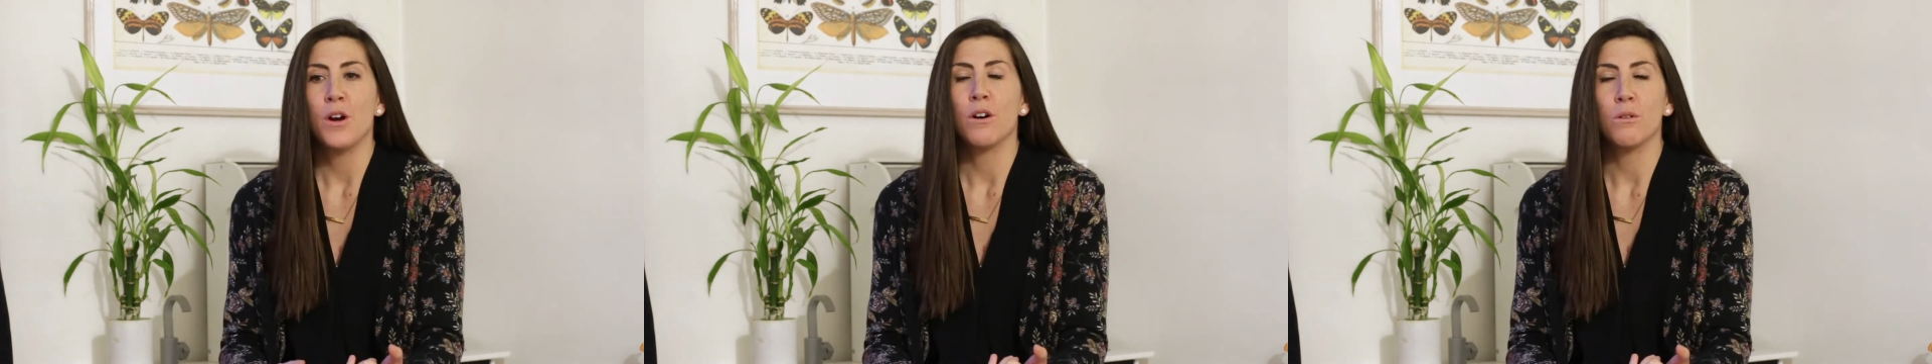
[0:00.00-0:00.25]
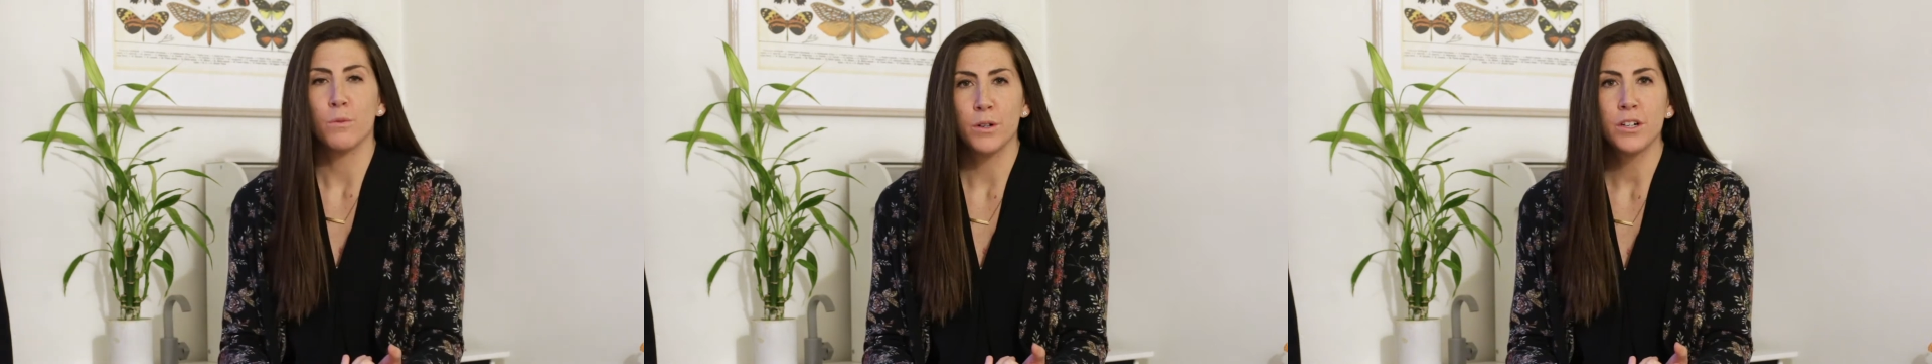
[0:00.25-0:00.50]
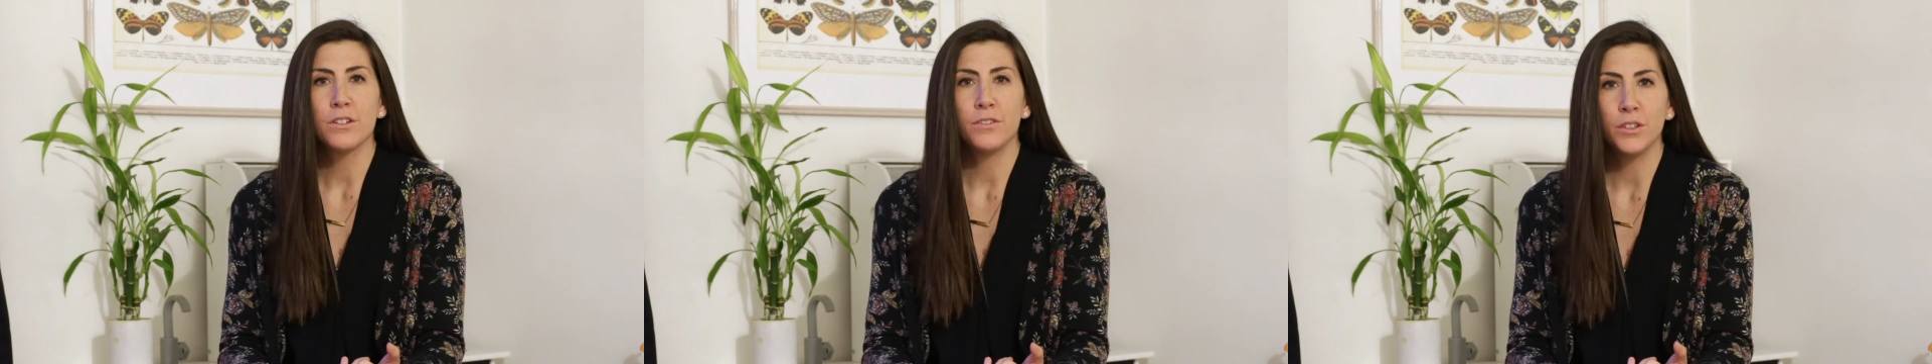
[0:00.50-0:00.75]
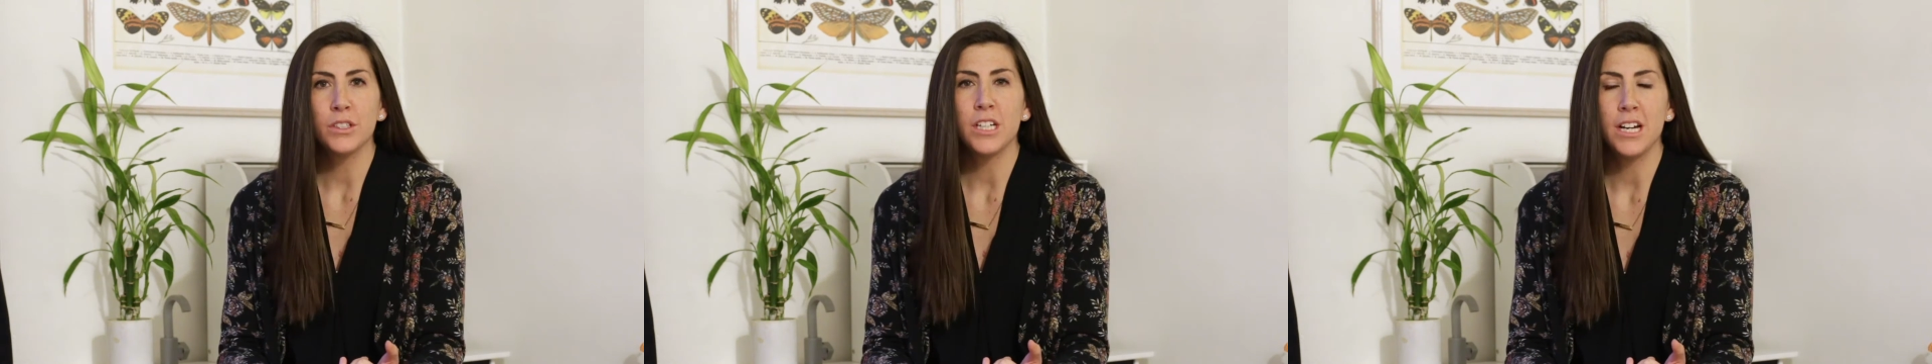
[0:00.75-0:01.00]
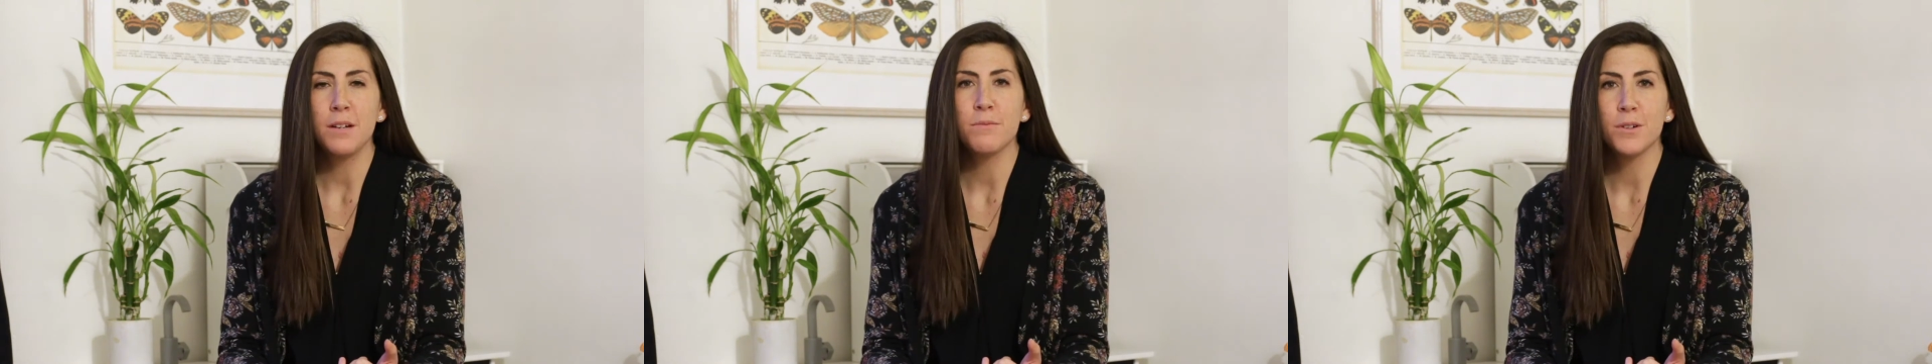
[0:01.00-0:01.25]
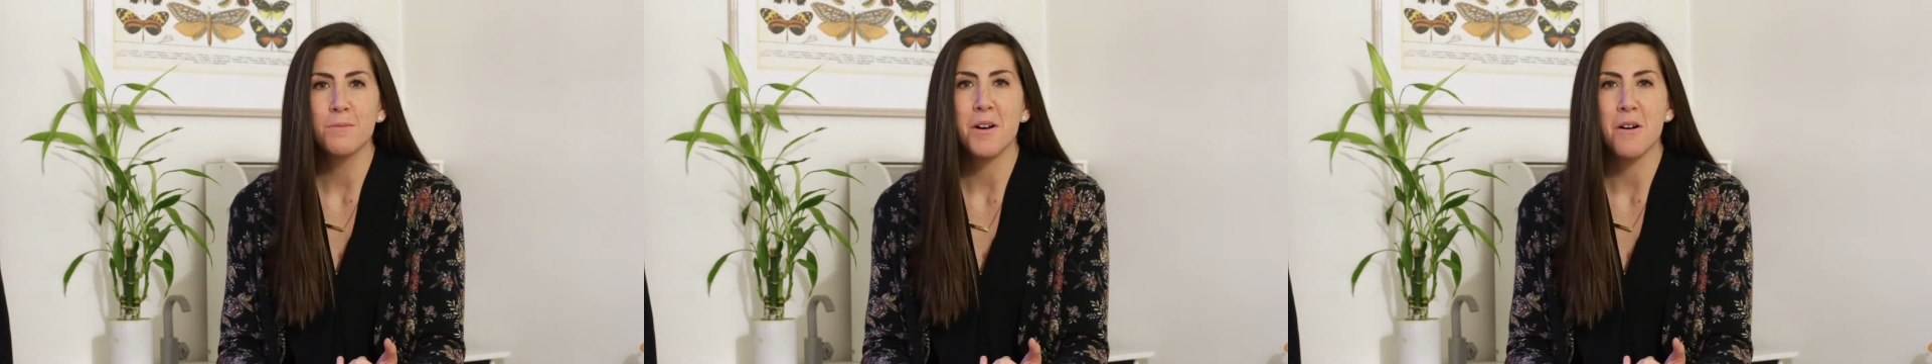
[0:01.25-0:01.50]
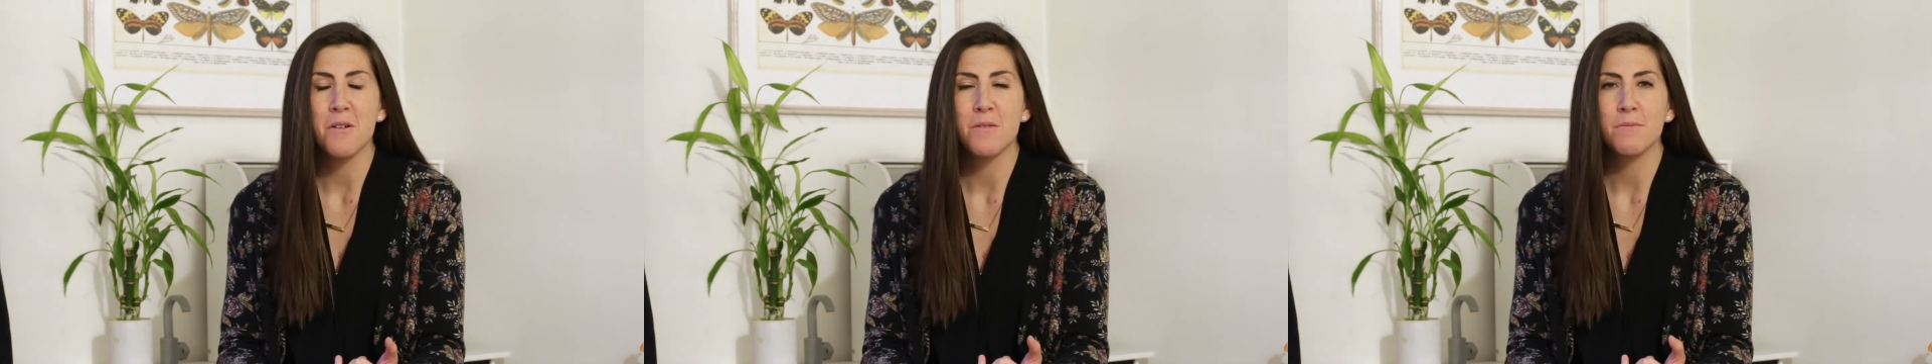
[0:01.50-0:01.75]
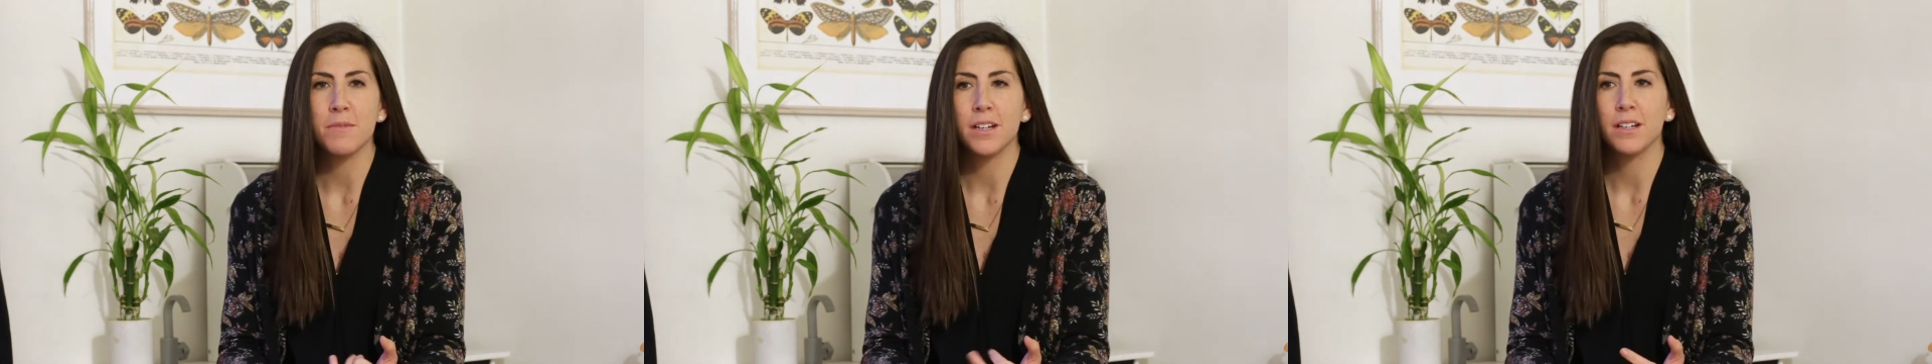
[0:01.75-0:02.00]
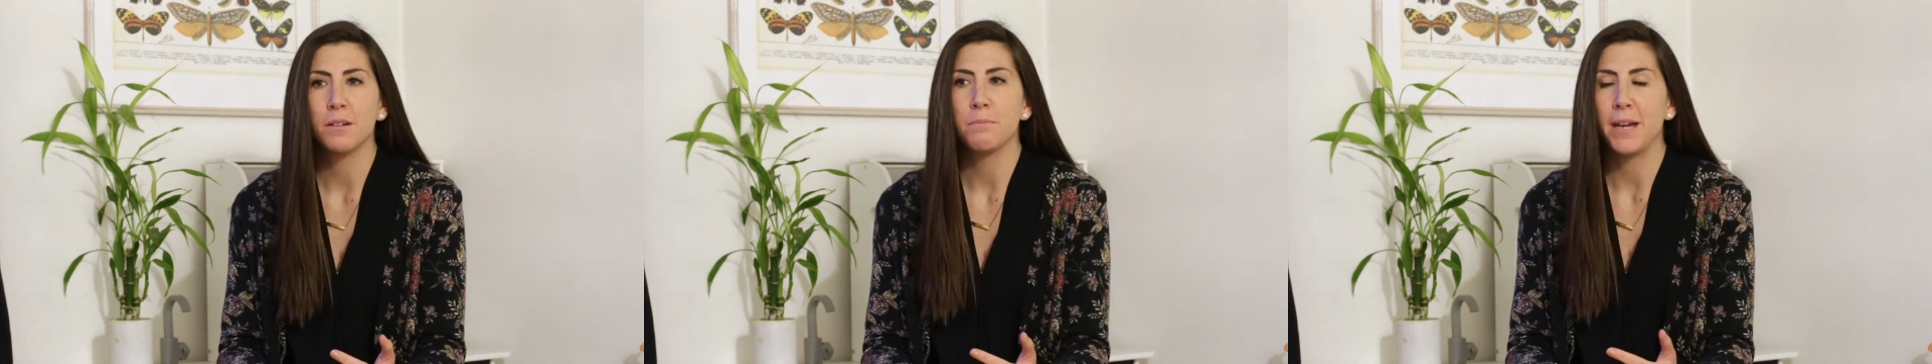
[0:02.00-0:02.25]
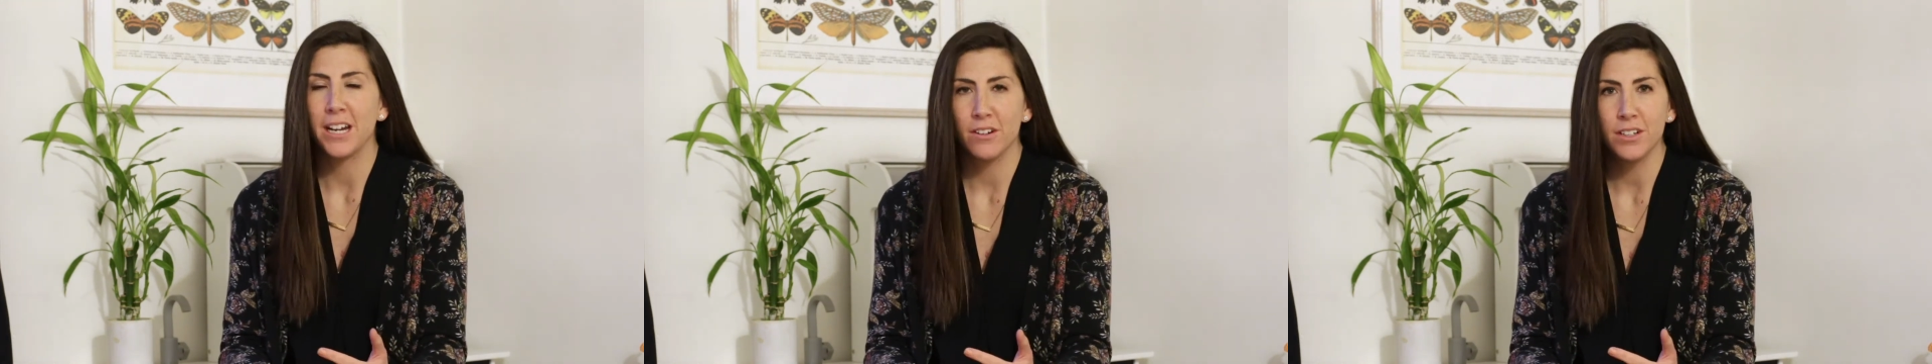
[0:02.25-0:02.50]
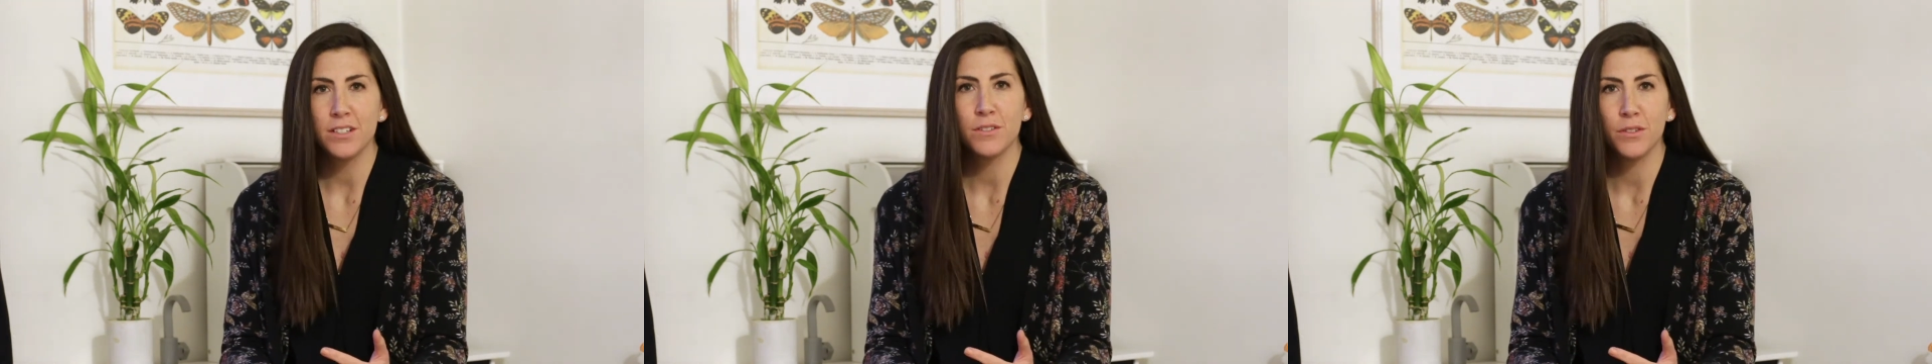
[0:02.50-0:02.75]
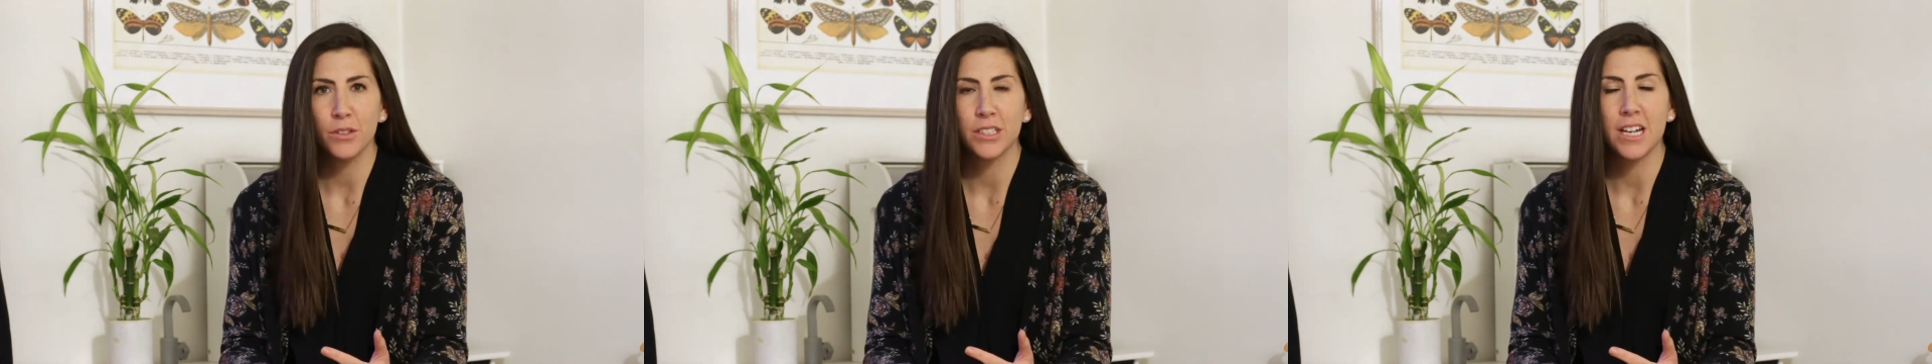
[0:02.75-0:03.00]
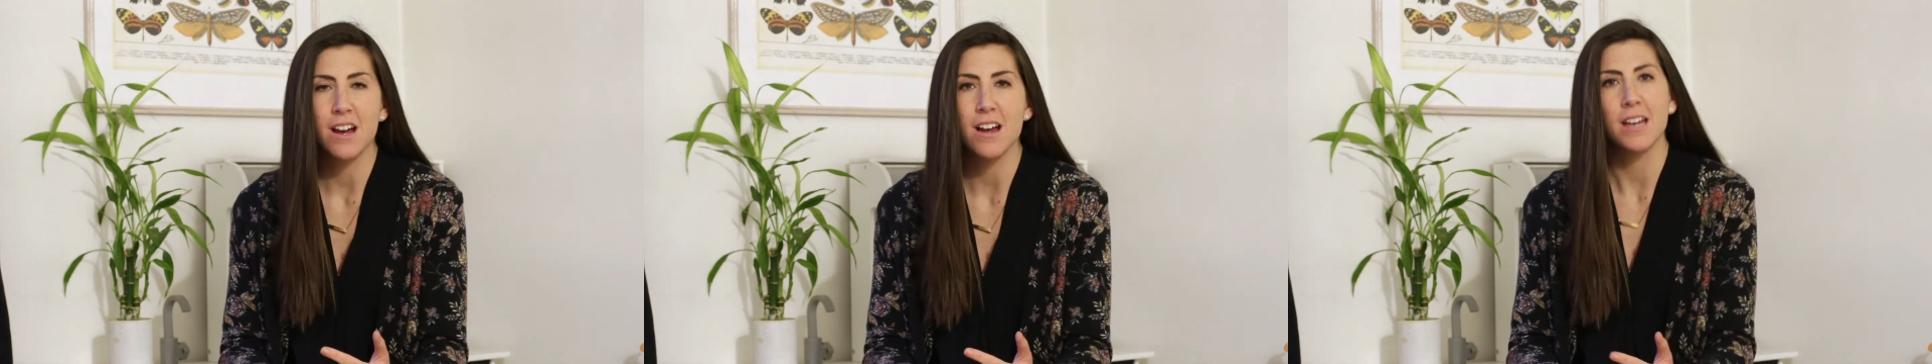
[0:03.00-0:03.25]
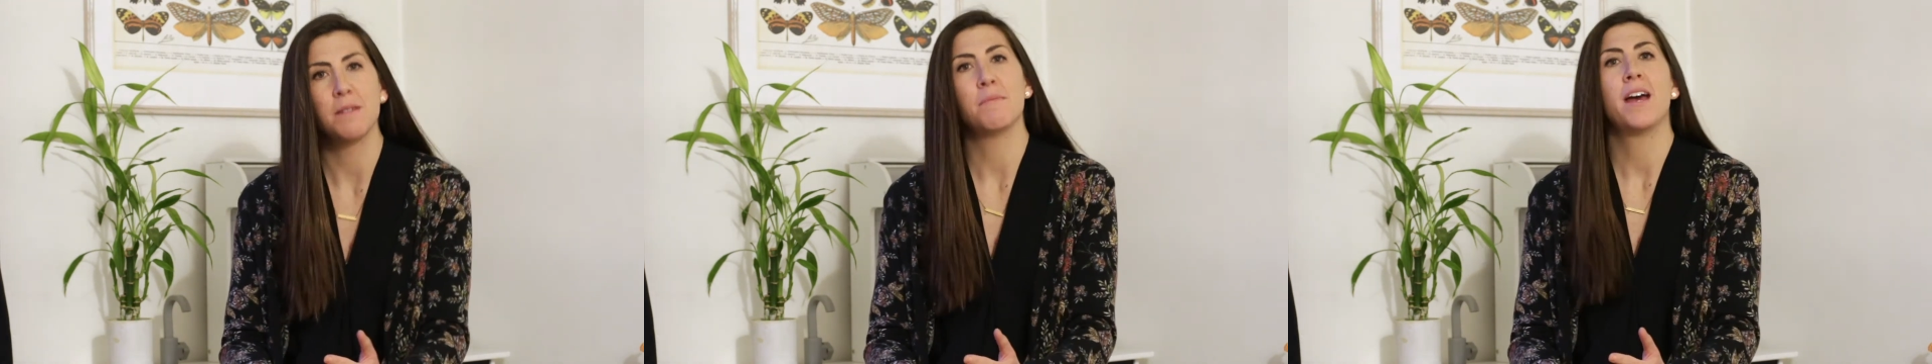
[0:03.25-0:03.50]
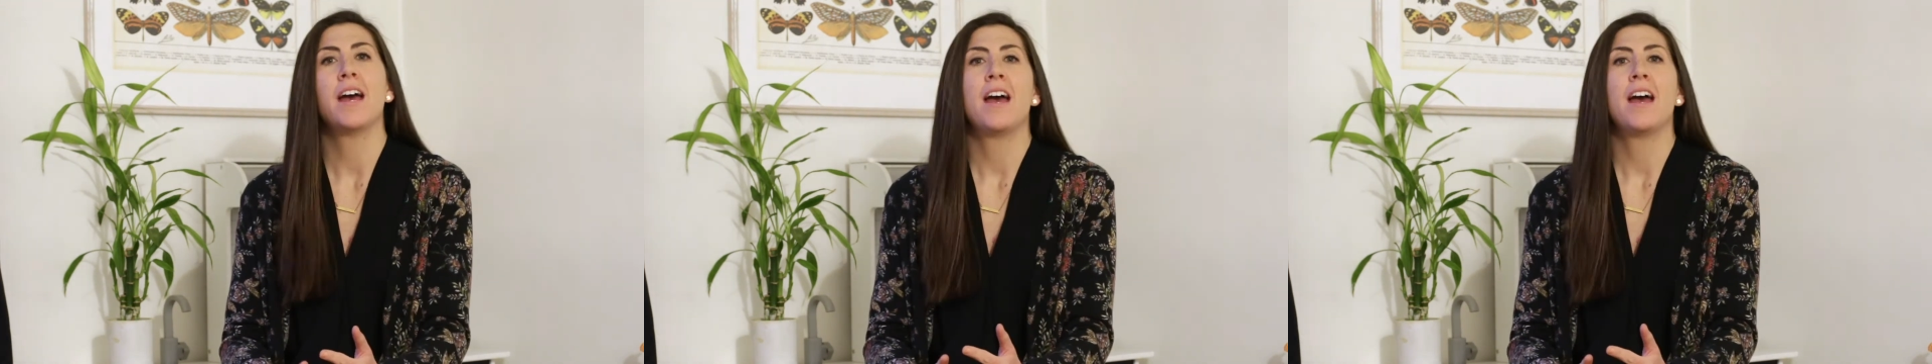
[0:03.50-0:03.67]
work full-time from home, parent full-time,